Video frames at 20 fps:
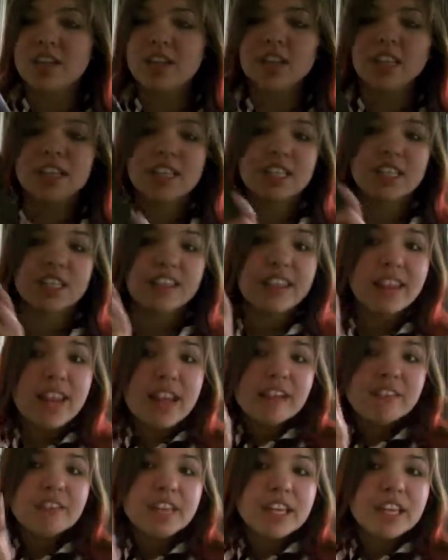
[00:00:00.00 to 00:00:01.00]
This
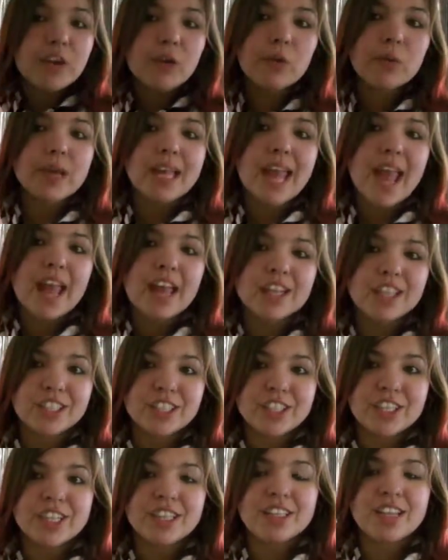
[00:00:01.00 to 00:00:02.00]
lovely
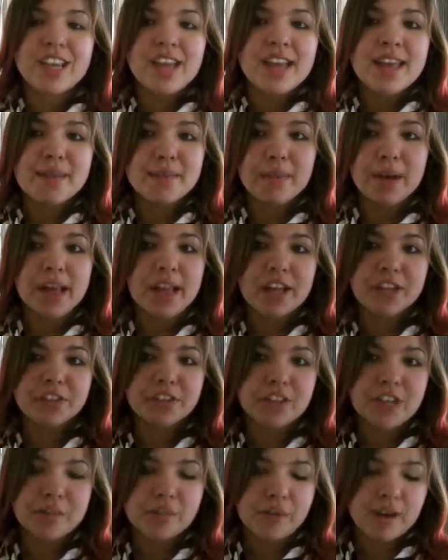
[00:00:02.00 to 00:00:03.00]
creation by
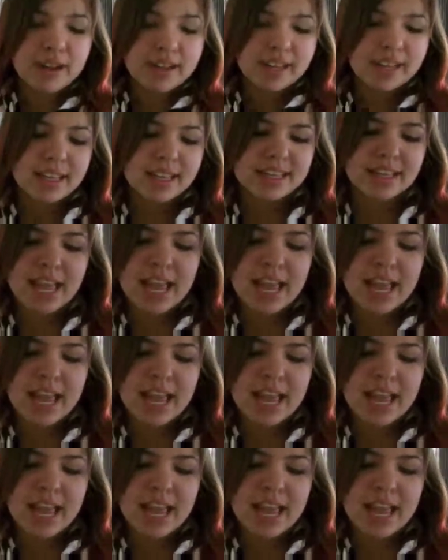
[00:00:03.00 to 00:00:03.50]
Andrea Bracken.